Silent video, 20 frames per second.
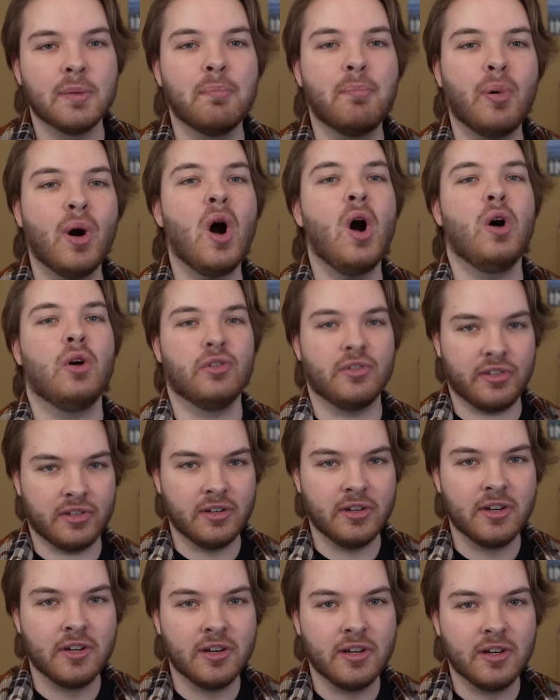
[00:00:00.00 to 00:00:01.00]
the balls
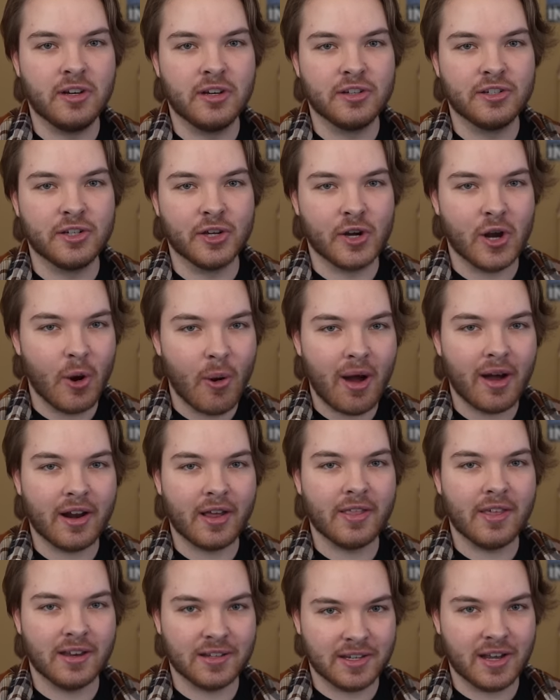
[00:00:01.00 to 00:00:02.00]
to go out on that